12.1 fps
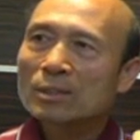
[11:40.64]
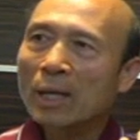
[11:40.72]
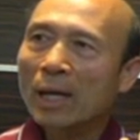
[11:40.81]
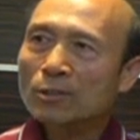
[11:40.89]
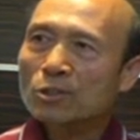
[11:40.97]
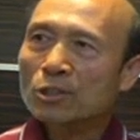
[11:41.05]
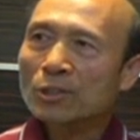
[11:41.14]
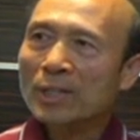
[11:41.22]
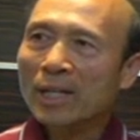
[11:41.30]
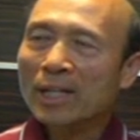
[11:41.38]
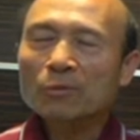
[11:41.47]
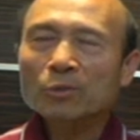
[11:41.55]
uh, so
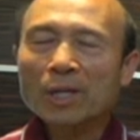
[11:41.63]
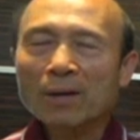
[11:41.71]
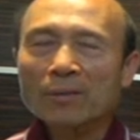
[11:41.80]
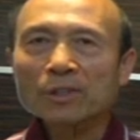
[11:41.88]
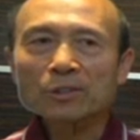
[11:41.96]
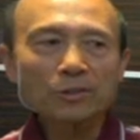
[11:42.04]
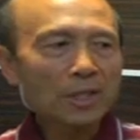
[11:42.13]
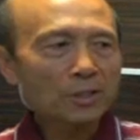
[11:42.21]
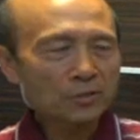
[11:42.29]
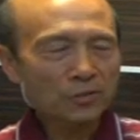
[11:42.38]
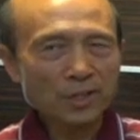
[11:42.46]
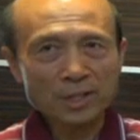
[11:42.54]
that he will have the
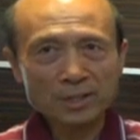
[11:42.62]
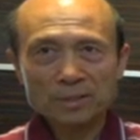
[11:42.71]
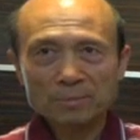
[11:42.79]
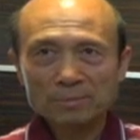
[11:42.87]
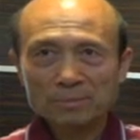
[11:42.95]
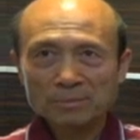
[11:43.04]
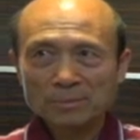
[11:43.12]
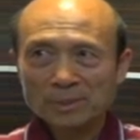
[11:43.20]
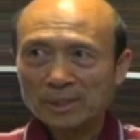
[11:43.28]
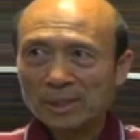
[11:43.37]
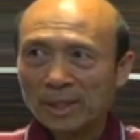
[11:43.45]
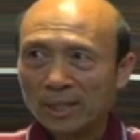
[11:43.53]
grace for us
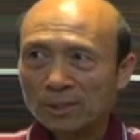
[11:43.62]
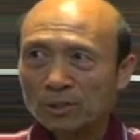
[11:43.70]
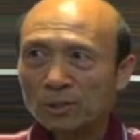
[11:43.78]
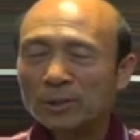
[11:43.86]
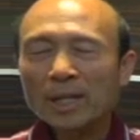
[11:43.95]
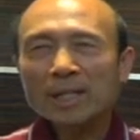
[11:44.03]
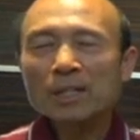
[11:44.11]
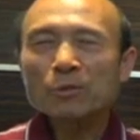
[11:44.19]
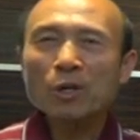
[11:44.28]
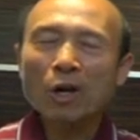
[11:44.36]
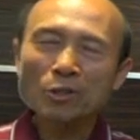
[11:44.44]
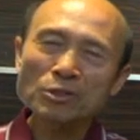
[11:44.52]
and so that he
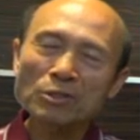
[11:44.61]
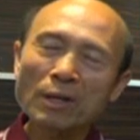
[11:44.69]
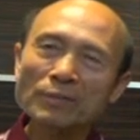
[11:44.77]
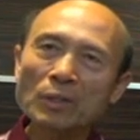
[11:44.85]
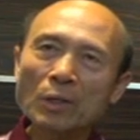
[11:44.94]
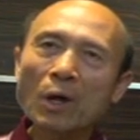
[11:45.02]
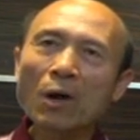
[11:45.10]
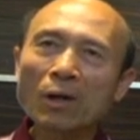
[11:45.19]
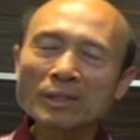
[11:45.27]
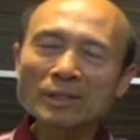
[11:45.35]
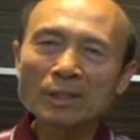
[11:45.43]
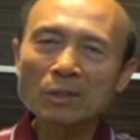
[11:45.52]
will also have the law.
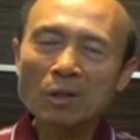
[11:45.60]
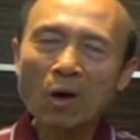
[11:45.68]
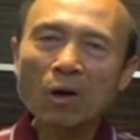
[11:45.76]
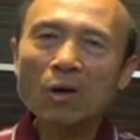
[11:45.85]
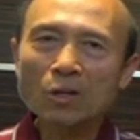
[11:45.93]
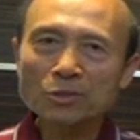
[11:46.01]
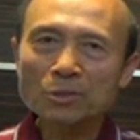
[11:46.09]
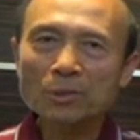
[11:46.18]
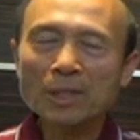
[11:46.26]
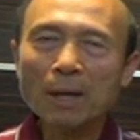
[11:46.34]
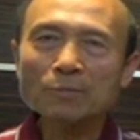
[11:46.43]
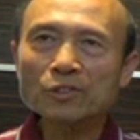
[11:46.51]
The law also
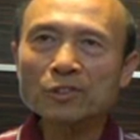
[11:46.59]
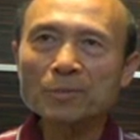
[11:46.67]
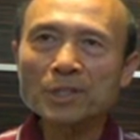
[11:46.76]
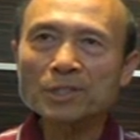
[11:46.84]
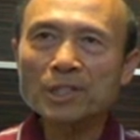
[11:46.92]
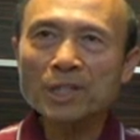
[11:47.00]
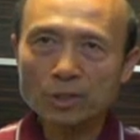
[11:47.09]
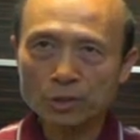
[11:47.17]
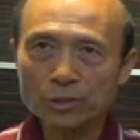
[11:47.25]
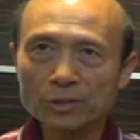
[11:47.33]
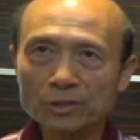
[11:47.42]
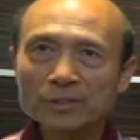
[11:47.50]
comes from his
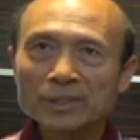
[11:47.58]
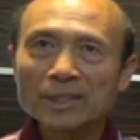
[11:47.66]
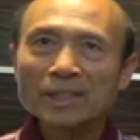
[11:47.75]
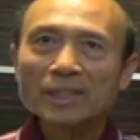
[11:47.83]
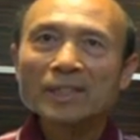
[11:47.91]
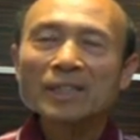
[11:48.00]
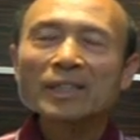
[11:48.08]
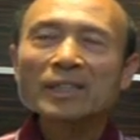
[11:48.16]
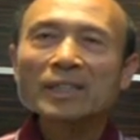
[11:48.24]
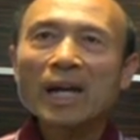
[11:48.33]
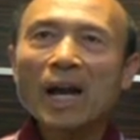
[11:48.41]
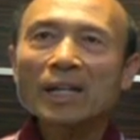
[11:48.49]
nature.
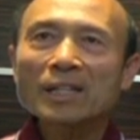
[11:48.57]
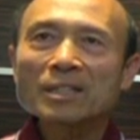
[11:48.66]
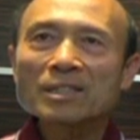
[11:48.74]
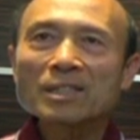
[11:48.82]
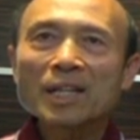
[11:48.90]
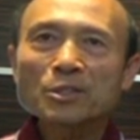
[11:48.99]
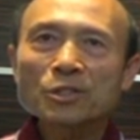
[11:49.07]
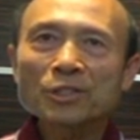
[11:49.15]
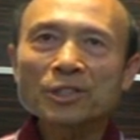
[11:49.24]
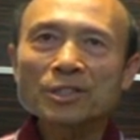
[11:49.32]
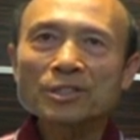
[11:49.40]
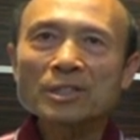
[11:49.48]
God's
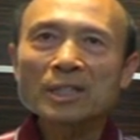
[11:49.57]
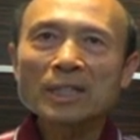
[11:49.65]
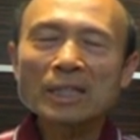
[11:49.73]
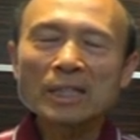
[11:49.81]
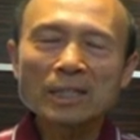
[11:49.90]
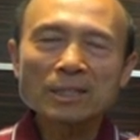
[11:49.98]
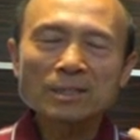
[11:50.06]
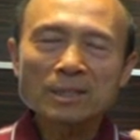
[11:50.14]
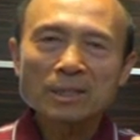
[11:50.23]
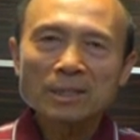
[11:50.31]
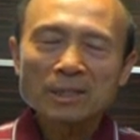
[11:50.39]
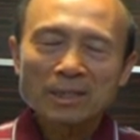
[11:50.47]
nature is he
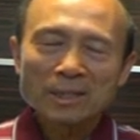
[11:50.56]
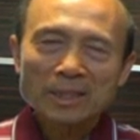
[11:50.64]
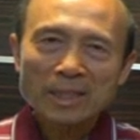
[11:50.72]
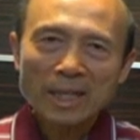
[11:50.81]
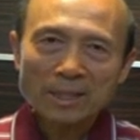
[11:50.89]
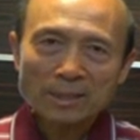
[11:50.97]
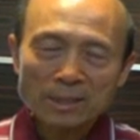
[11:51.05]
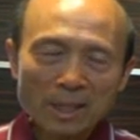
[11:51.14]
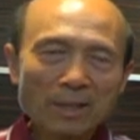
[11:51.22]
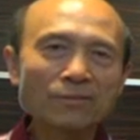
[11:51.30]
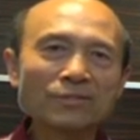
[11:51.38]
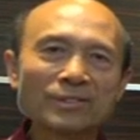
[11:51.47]
is he has
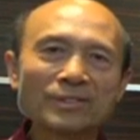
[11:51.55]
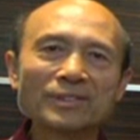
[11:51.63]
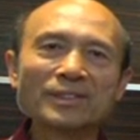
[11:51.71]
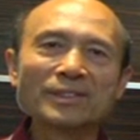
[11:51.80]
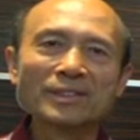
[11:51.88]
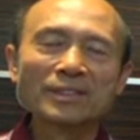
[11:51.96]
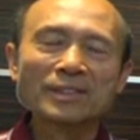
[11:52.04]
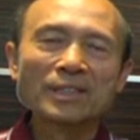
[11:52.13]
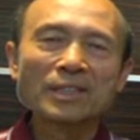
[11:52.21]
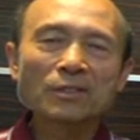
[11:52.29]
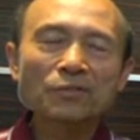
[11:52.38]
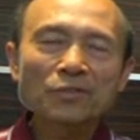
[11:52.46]
love.
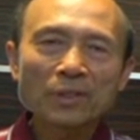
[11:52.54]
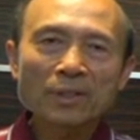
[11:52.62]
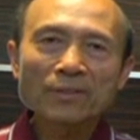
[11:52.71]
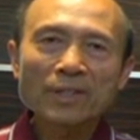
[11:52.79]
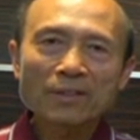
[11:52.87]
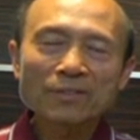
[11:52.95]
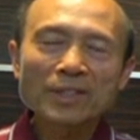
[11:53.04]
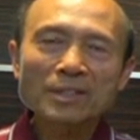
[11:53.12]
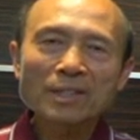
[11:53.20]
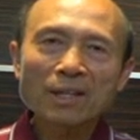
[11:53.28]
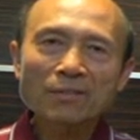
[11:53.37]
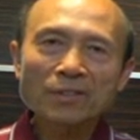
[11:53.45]
He is full of love.
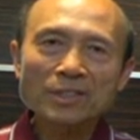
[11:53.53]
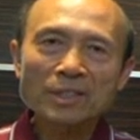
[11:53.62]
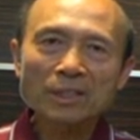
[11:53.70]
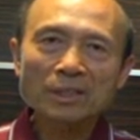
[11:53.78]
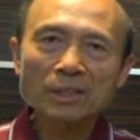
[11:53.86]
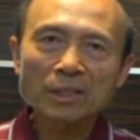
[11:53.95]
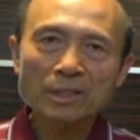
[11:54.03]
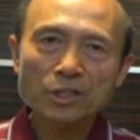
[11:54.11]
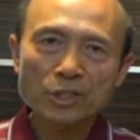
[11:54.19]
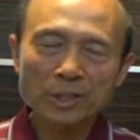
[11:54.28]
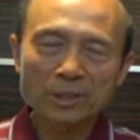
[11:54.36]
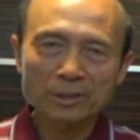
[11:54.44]
His love is
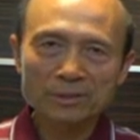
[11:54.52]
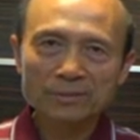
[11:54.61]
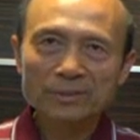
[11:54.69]
unconditional.